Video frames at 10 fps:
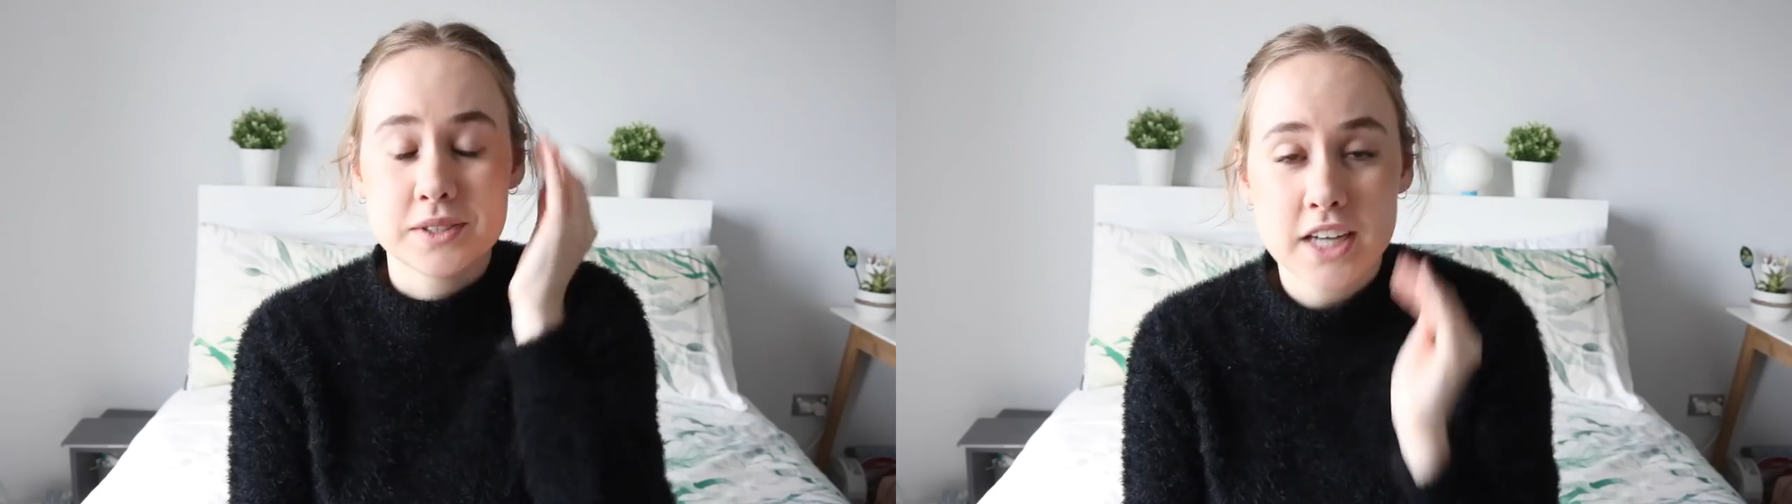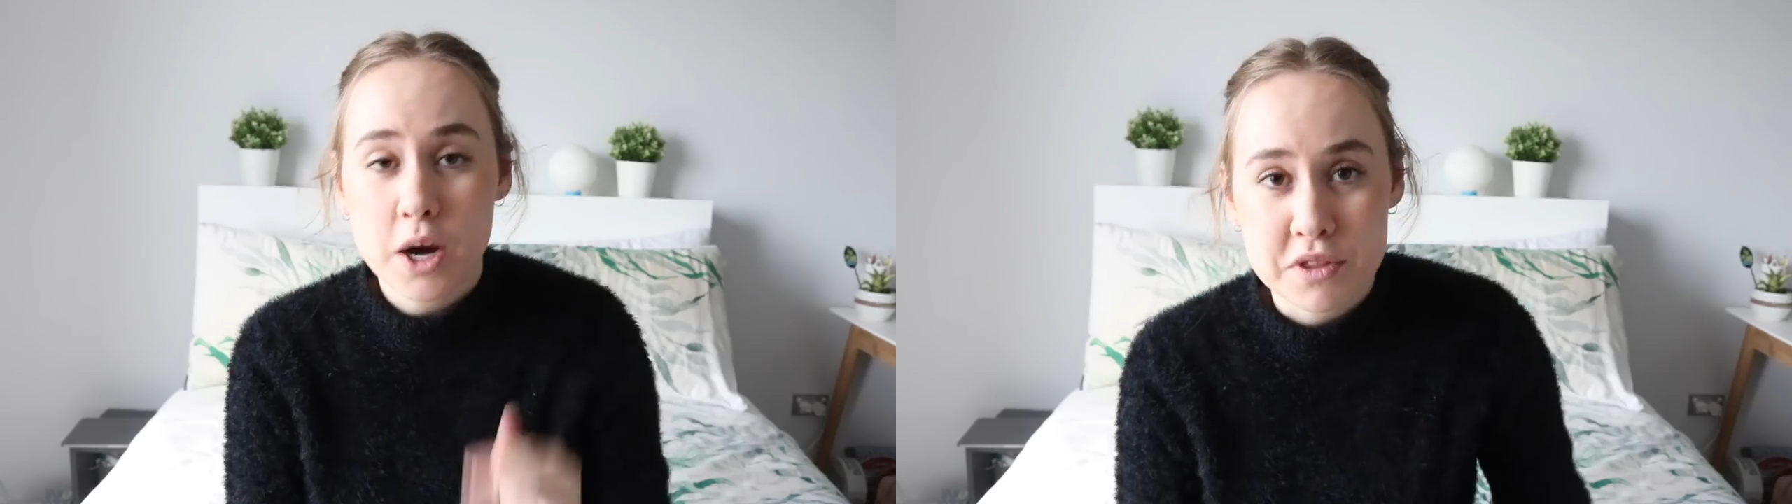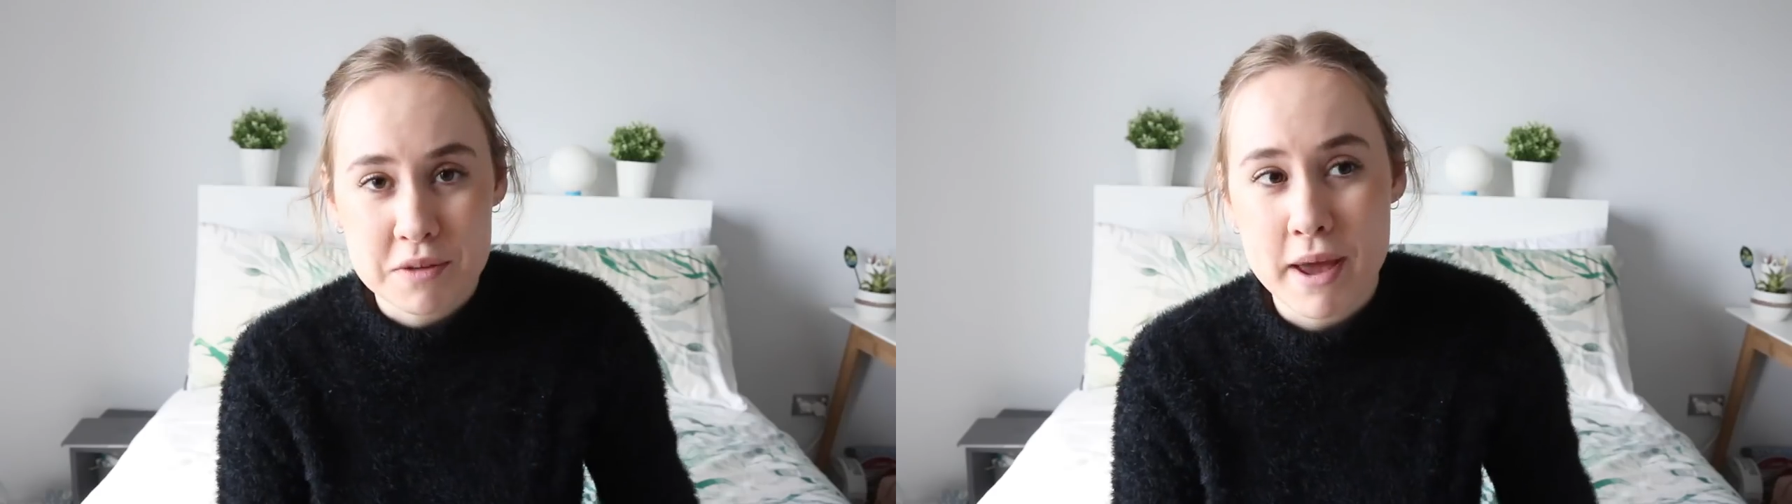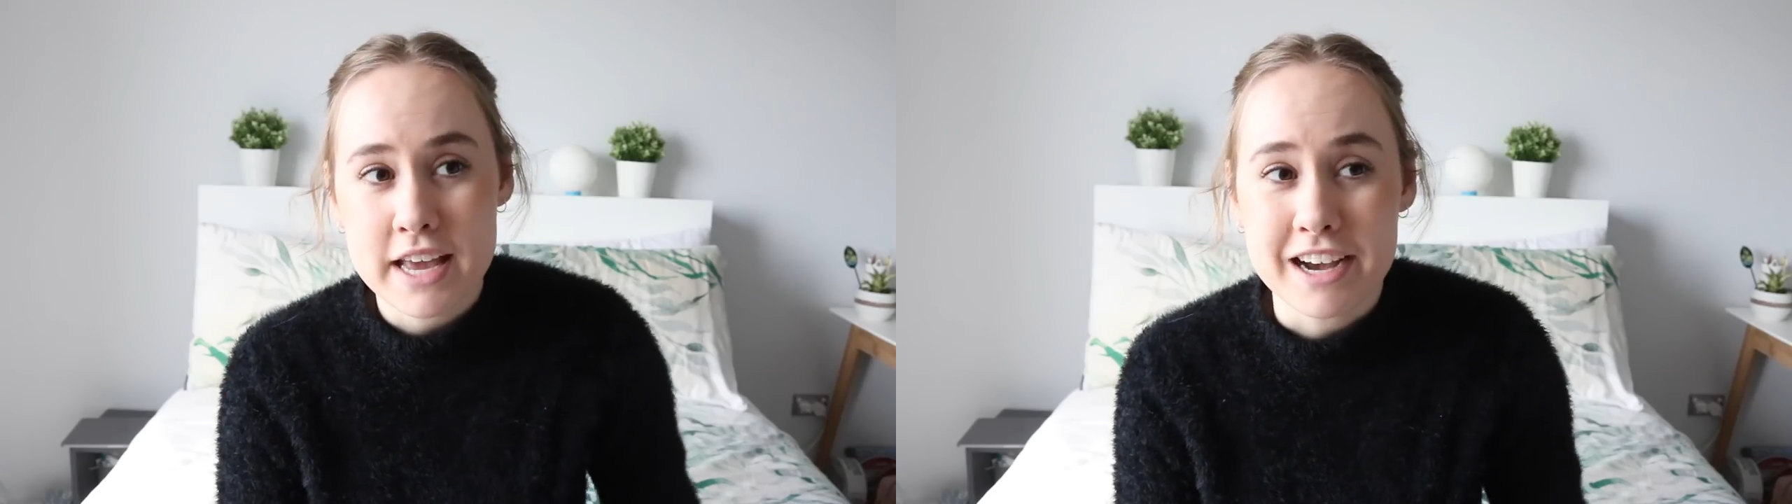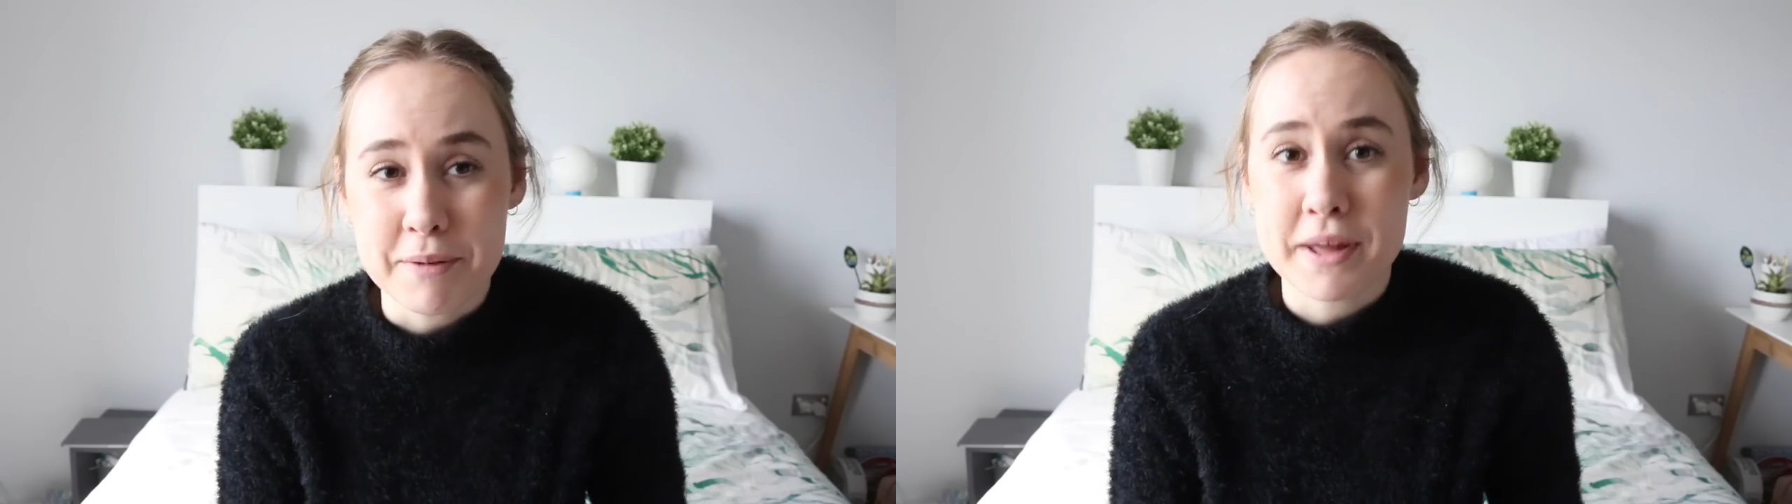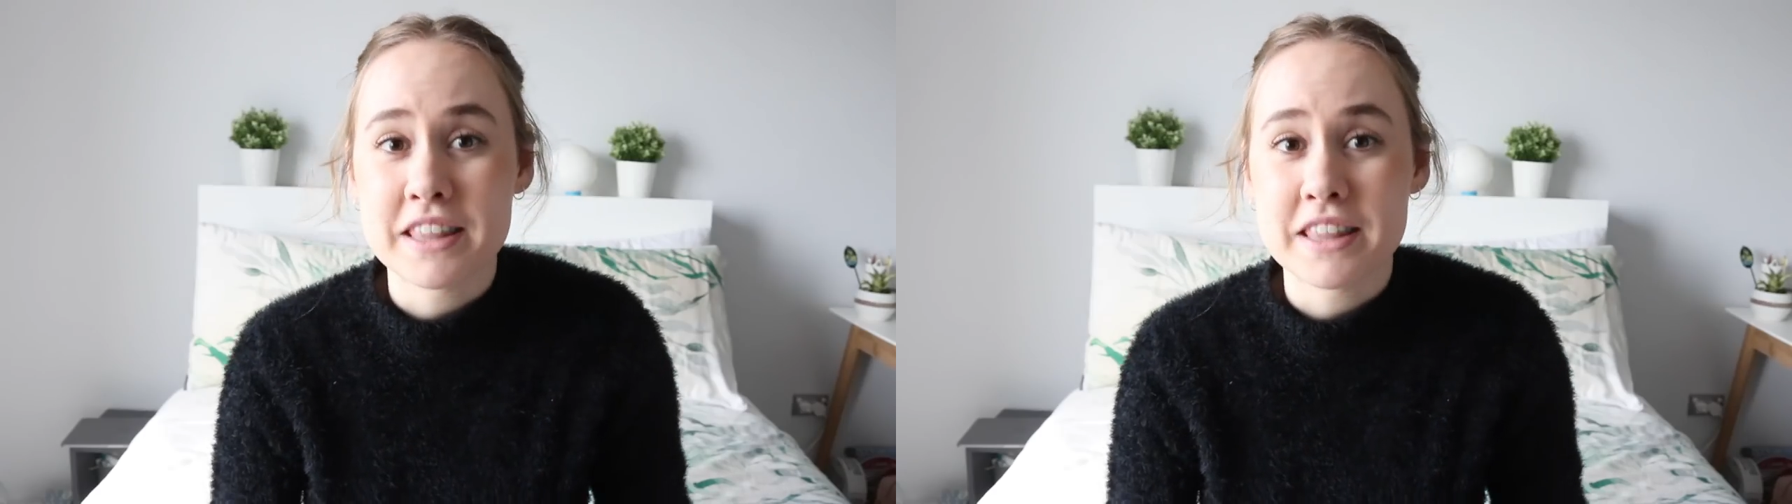I'll start with the makeup,